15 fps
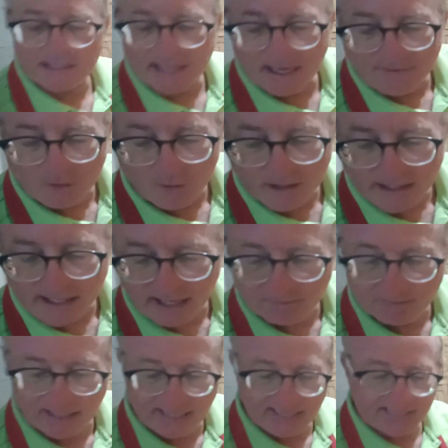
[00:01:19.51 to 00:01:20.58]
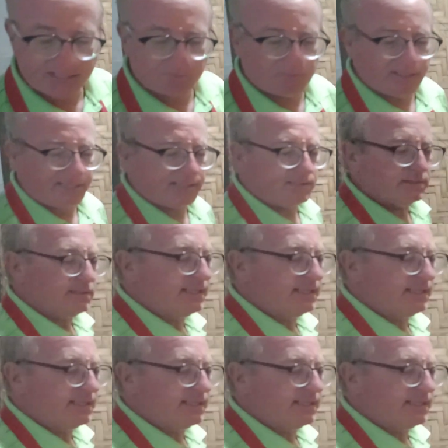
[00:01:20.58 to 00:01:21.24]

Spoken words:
Now, I've already got my eggs beaten.